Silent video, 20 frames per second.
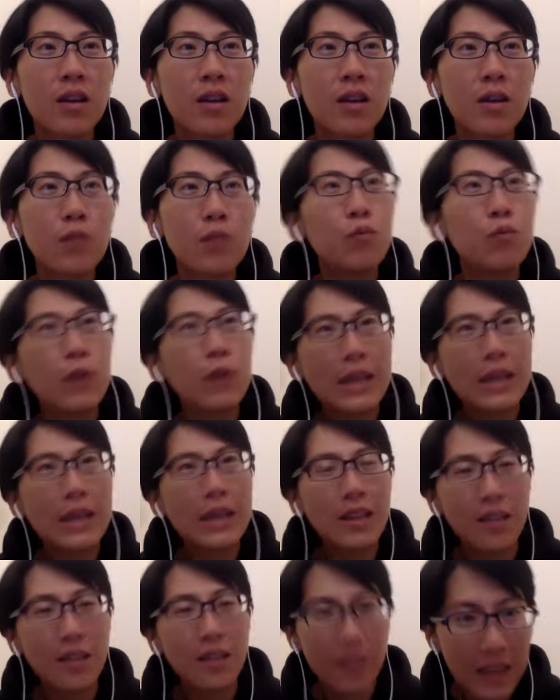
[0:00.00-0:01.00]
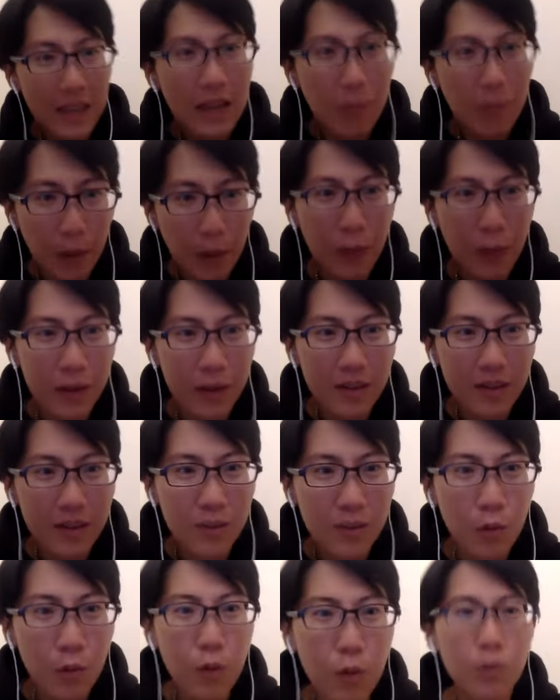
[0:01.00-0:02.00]
rethink about it,
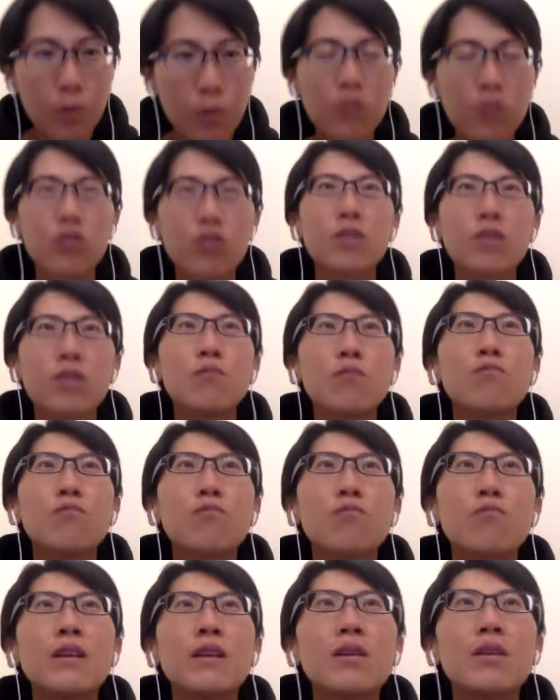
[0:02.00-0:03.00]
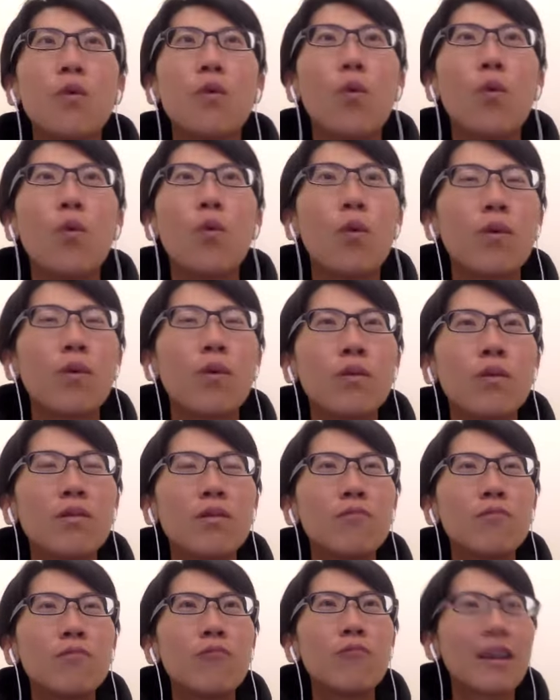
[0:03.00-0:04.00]
or we should re
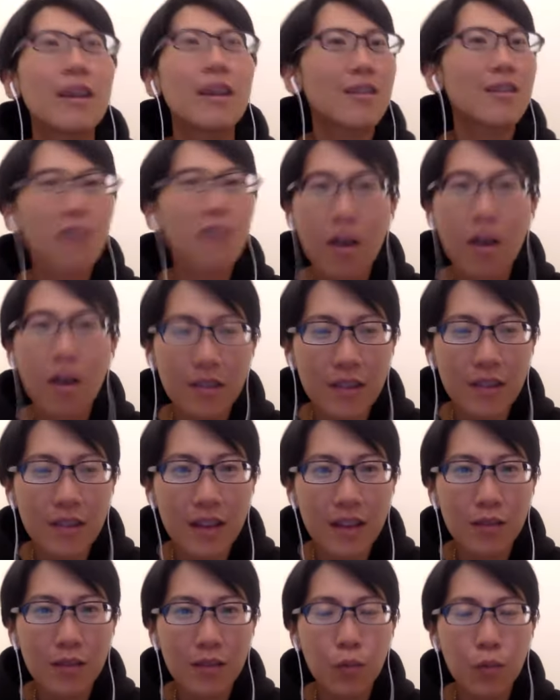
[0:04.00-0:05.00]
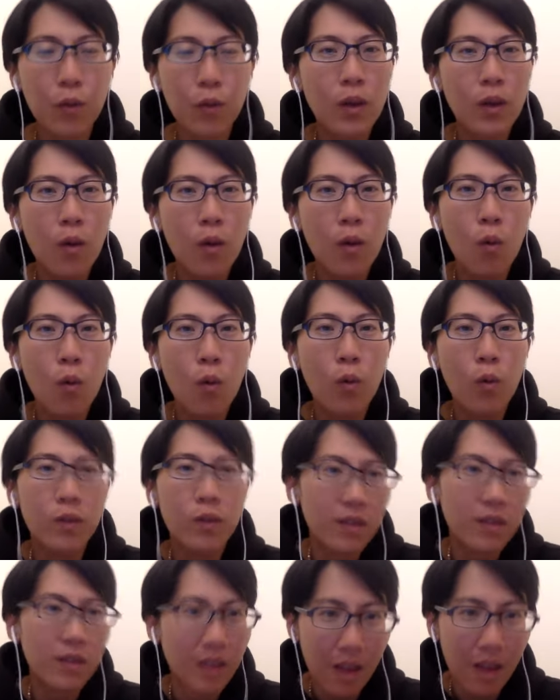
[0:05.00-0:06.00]
recognize that we all
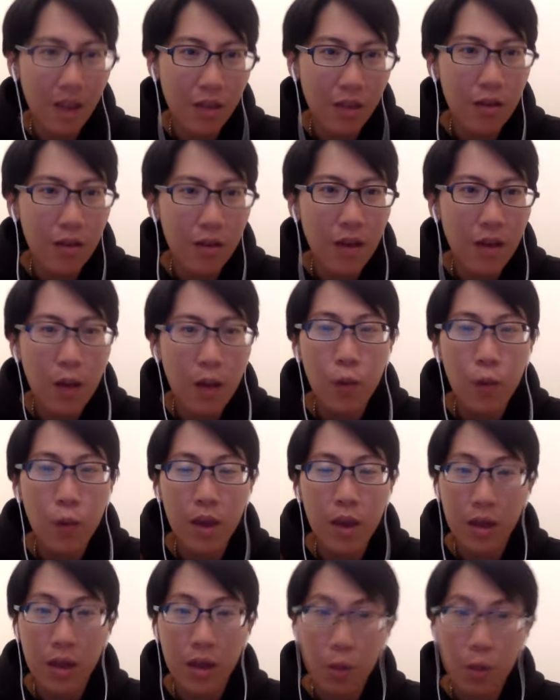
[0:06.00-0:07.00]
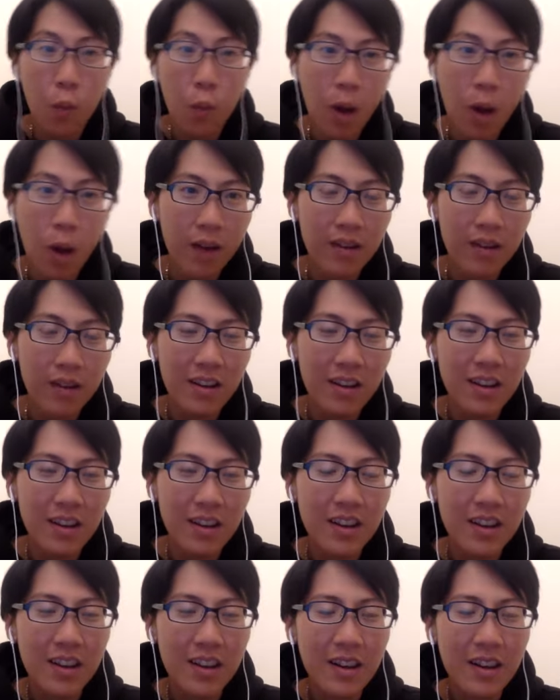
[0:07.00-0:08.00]
together and we are the one.
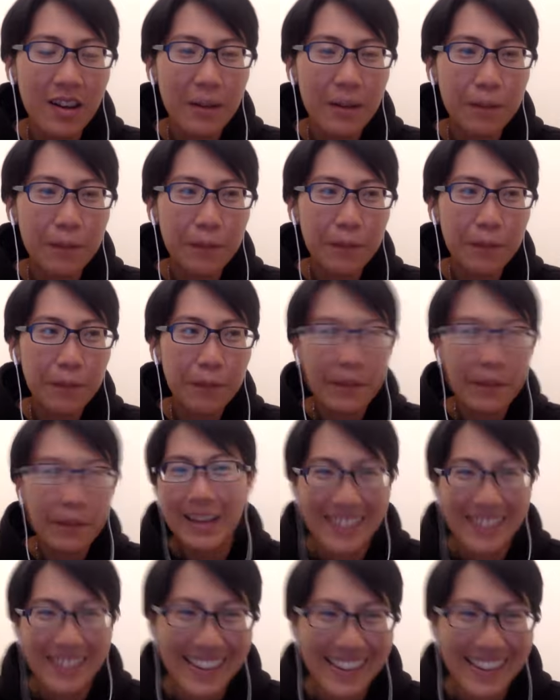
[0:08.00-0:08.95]
Yes,